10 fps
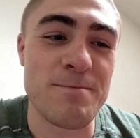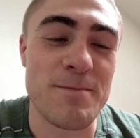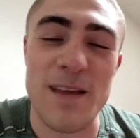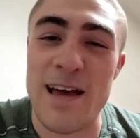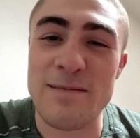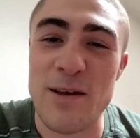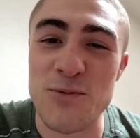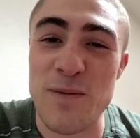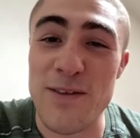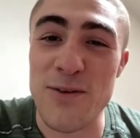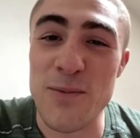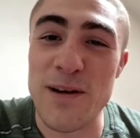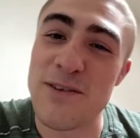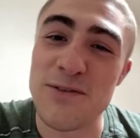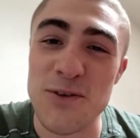yeah, I was made up when
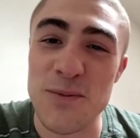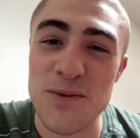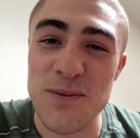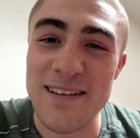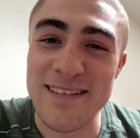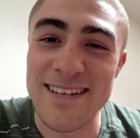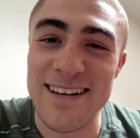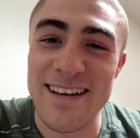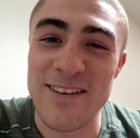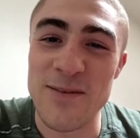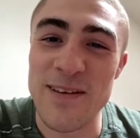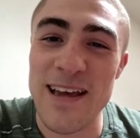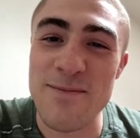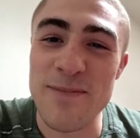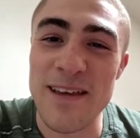he stood up as well, and I ended up
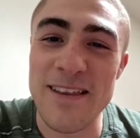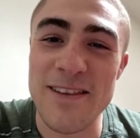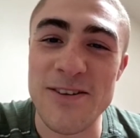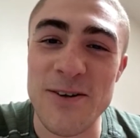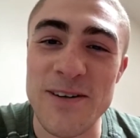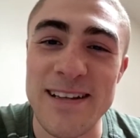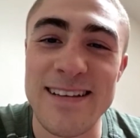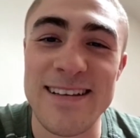getting the choke in.